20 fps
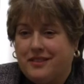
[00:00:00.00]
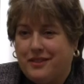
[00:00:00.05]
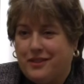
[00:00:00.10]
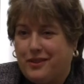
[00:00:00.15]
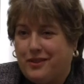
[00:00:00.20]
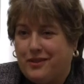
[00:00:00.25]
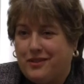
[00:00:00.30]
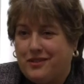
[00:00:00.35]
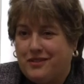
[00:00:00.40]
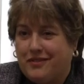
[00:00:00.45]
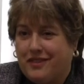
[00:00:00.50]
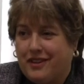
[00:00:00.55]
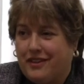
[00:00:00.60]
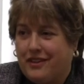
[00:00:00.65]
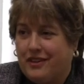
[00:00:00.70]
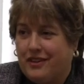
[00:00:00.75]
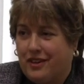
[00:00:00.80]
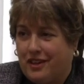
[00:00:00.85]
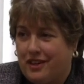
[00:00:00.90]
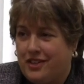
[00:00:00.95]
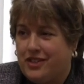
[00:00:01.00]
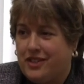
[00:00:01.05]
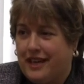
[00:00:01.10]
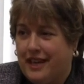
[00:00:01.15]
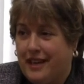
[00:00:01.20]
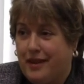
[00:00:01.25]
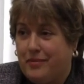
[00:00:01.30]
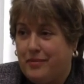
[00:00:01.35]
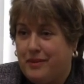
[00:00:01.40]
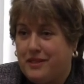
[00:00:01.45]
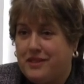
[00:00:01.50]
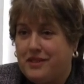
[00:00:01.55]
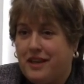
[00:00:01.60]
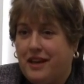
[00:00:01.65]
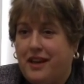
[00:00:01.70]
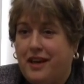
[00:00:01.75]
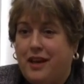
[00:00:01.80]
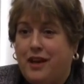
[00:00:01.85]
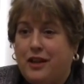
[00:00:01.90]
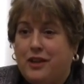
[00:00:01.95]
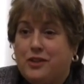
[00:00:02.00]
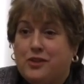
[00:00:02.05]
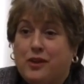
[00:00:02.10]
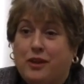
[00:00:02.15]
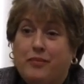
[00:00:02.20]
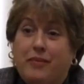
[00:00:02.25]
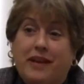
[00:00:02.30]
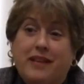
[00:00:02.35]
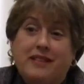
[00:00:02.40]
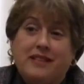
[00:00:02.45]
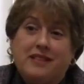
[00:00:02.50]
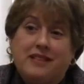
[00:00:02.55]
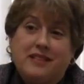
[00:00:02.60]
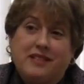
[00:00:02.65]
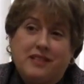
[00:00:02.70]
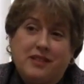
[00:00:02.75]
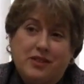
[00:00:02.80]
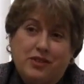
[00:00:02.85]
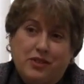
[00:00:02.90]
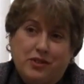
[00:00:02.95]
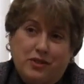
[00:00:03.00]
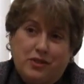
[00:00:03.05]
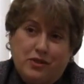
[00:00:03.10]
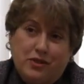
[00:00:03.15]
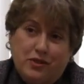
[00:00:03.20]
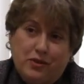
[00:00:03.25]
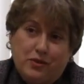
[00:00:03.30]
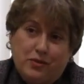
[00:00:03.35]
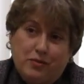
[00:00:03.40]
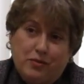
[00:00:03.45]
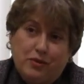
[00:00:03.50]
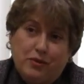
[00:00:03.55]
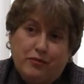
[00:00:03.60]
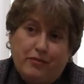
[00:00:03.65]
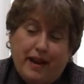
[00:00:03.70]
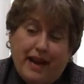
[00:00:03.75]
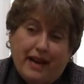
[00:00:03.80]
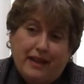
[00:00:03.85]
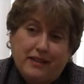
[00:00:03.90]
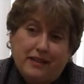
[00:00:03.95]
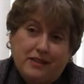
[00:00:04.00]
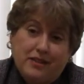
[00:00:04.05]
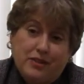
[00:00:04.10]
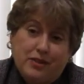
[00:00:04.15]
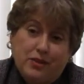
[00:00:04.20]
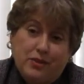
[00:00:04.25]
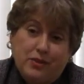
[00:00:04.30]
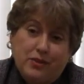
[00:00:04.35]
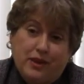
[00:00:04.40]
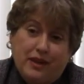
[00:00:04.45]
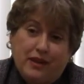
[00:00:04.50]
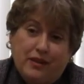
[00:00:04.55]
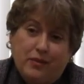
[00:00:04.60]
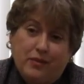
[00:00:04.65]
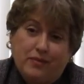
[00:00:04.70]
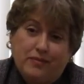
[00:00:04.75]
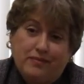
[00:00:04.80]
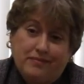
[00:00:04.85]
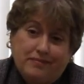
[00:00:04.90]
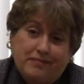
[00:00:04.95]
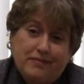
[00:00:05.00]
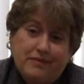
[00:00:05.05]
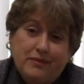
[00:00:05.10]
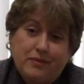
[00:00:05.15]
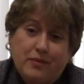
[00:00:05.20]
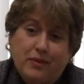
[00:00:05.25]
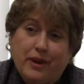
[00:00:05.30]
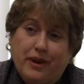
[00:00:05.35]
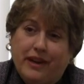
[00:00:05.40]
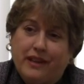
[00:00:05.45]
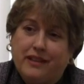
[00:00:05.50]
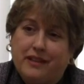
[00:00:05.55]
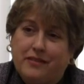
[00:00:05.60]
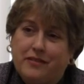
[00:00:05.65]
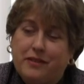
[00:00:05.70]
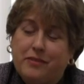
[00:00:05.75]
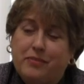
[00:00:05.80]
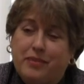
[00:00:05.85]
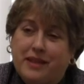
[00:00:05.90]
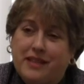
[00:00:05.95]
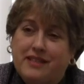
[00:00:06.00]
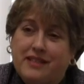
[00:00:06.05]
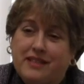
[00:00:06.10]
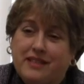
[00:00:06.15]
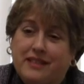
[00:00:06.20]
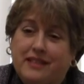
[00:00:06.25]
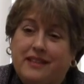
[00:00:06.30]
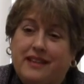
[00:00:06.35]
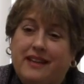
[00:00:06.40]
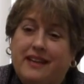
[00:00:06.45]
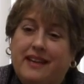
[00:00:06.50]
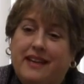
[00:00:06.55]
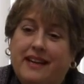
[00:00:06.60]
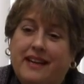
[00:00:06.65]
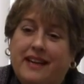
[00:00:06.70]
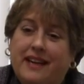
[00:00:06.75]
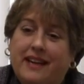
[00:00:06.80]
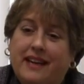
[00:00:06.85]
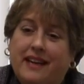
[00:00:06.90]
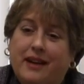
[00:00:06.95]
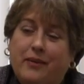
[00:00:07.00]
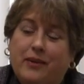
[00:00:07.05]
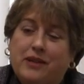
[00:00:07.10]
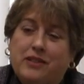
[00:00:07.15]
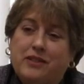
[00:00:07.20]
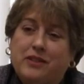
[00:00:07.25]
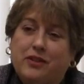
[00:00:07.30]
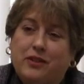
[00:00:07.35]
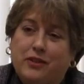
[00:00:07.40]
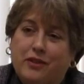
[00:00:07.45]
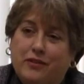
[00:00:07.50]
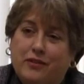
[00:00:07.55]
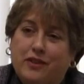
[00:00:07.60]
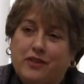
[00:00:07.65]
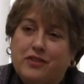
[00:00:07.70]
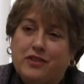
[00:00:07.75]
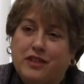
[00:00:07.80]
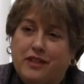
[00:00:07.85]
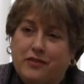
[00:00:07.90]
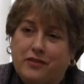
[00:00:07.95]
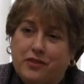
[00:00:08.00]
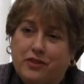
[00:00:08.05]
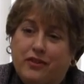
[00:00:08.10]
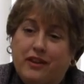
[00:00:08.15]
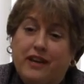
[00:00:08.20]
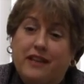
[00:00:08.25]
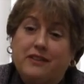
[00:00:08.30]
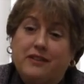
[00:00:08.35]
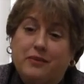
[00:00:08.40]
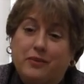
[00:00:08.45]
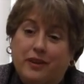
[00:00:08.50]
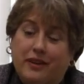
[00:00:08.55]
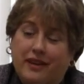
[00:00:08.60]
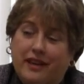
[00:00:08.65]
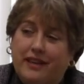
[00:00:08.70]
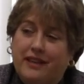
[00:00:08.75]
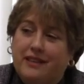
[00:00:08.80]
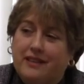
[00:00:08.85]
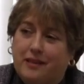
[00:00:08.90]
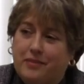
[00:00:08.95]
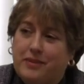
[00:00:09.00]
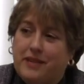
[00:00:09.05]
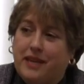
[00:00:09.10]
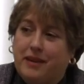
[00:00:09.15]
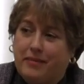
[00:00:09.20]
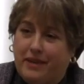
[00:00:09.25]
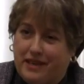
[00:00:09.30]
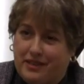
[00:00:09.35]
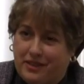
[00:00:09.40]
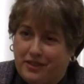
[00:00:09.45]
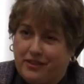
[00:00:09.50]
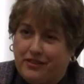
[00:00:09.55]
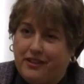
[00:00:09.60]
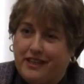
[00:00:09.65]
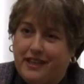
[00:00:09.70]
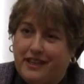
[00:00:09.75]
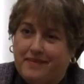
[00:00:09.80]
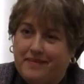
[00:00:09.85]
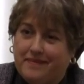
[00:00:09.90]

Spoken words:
You know, it's a very large campus. So I made the decision to move back to where I lived in Pittston, and I went to the University of Scranton where I obtained my degree.